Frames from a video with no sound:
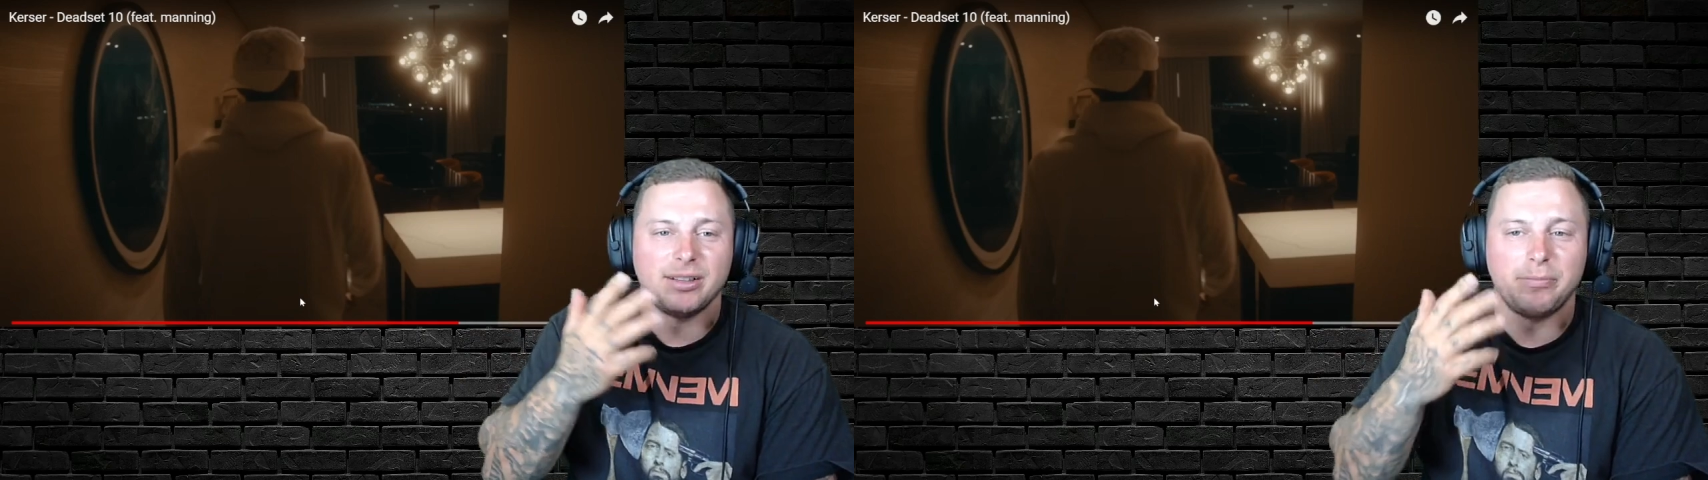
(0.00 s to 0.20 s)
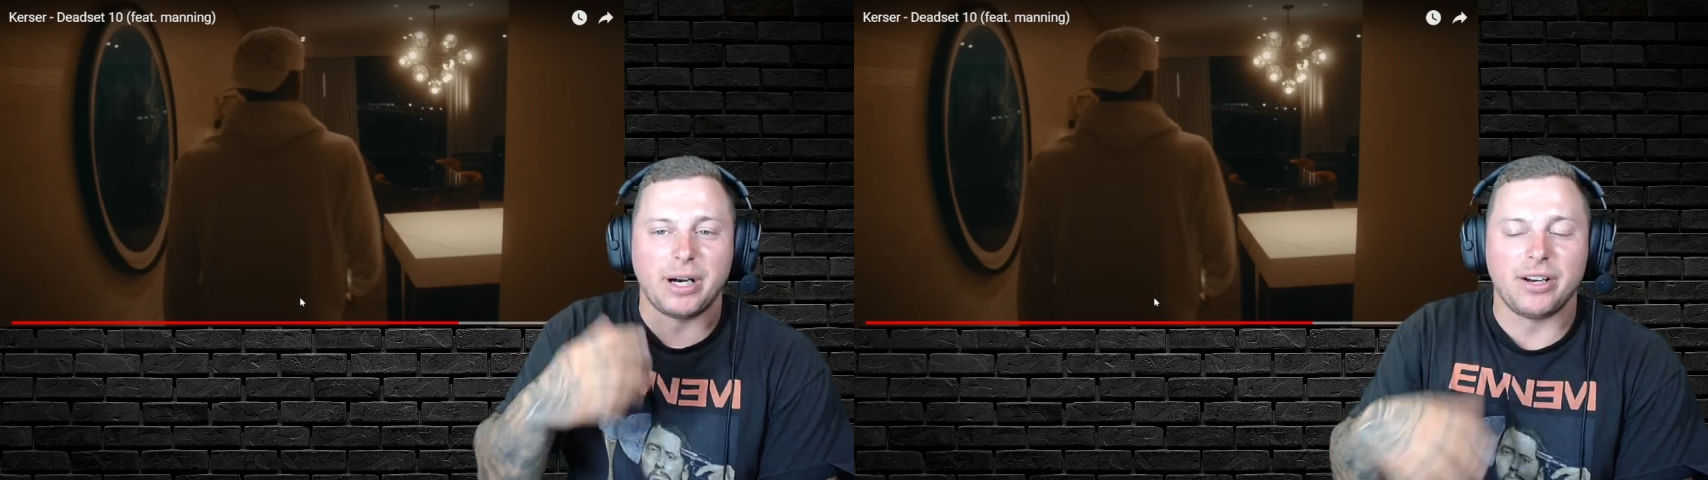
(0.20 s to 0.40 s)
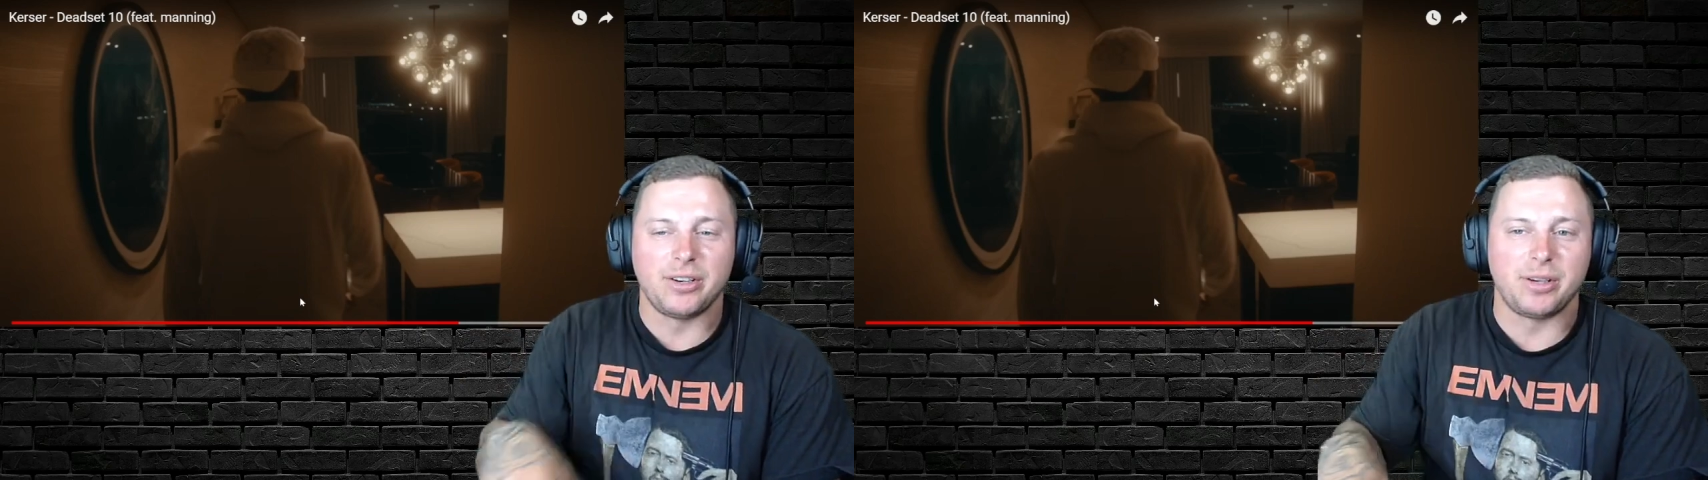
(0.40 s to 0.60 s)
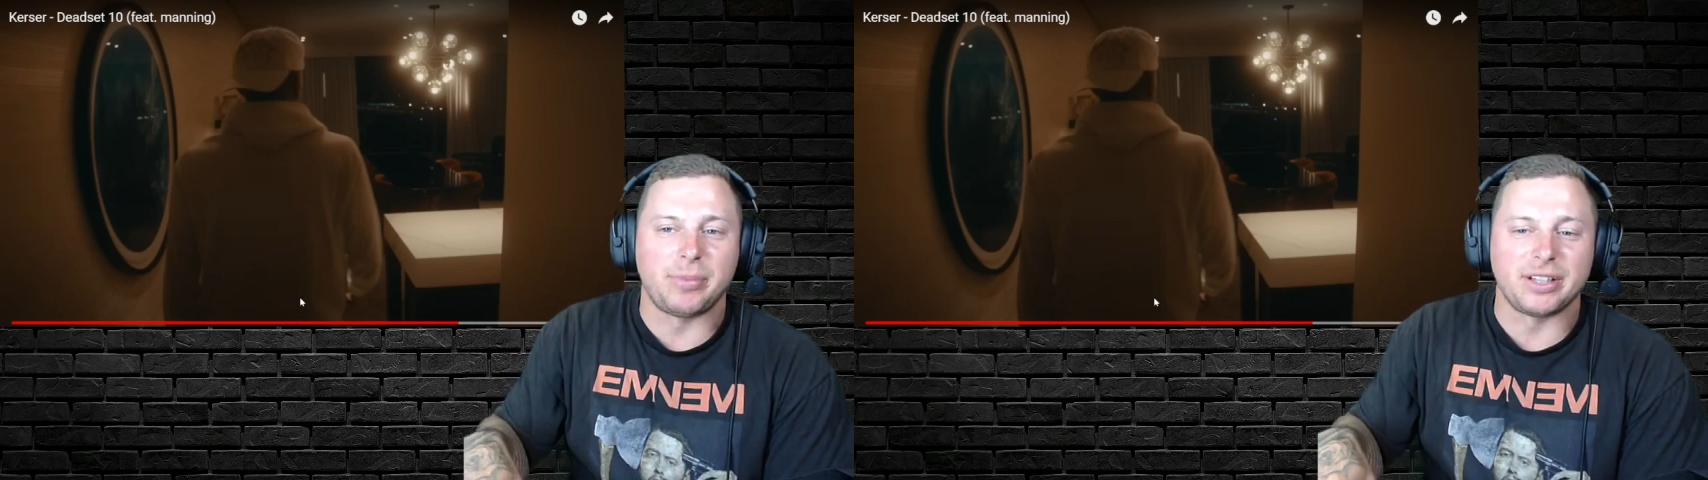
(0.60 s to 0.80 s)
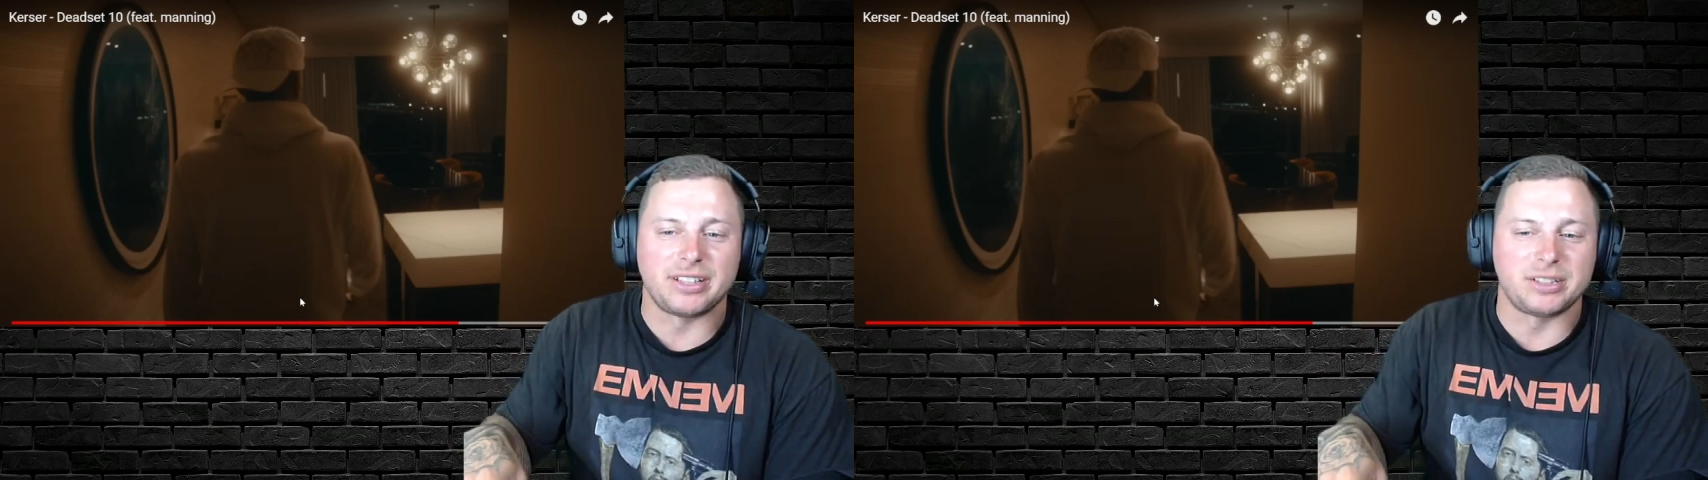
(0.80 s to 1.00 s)
butthurt
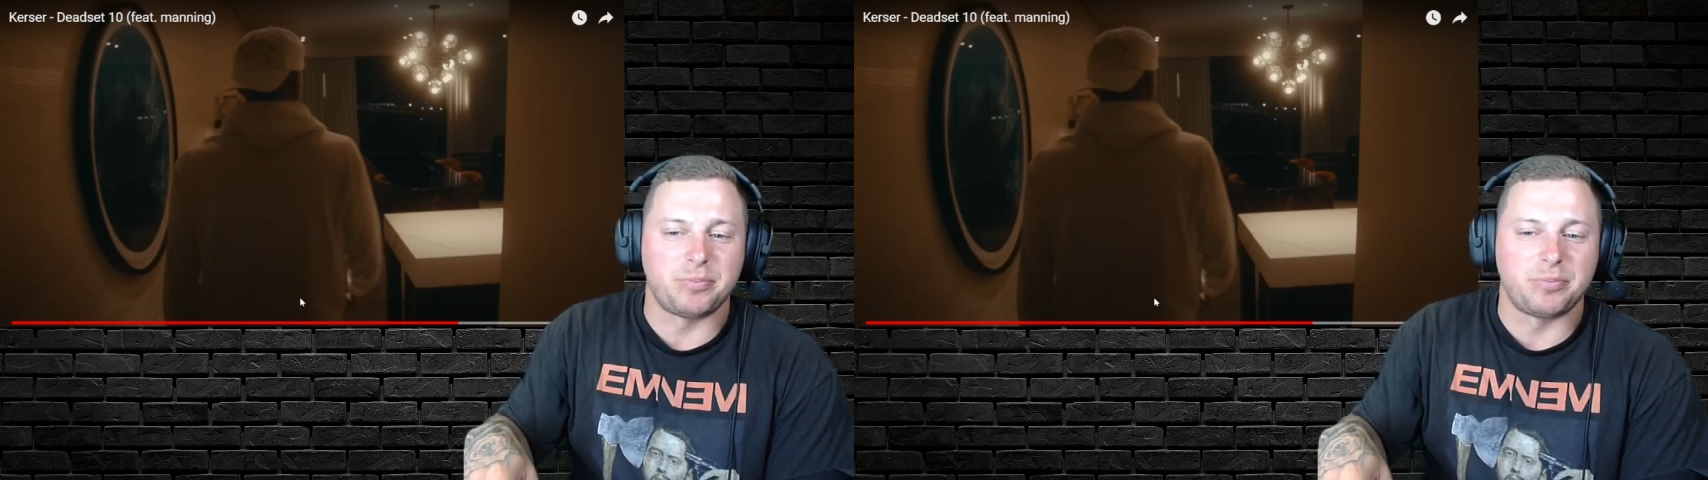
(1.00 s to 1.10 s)
about this,